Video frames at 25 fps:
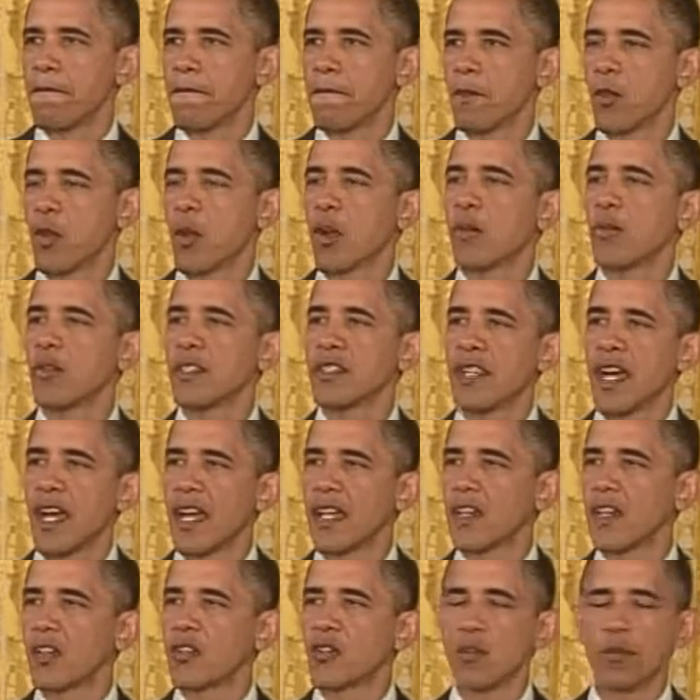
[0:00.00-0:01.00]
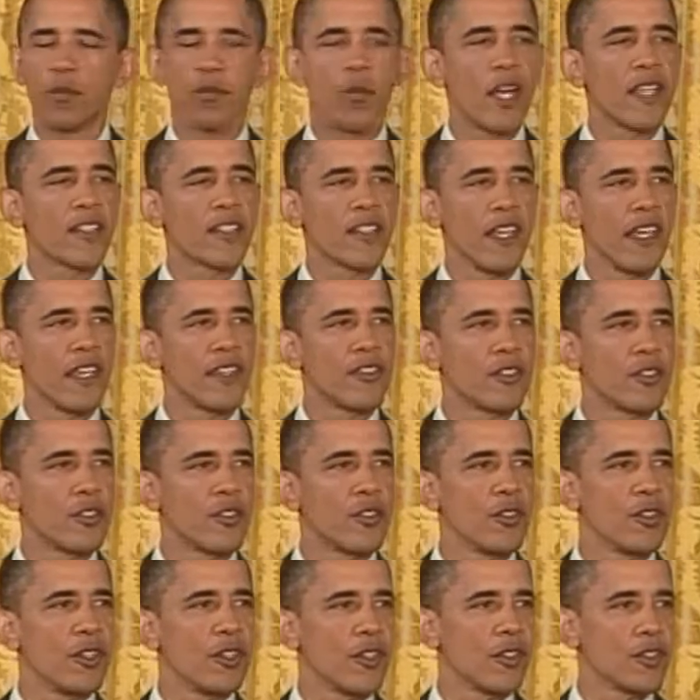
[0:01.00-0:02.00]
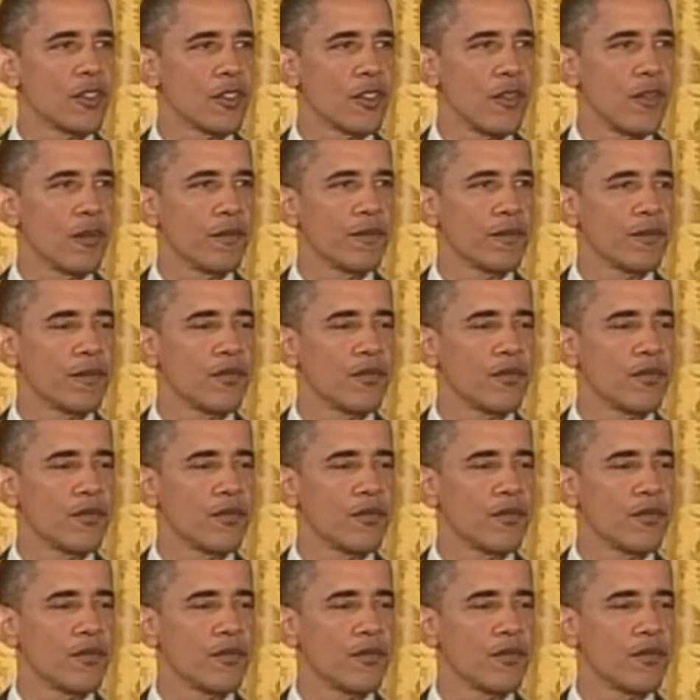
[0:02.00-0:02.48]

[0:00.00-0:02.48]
Laura was diagnosed with breast cancer 2 years ago.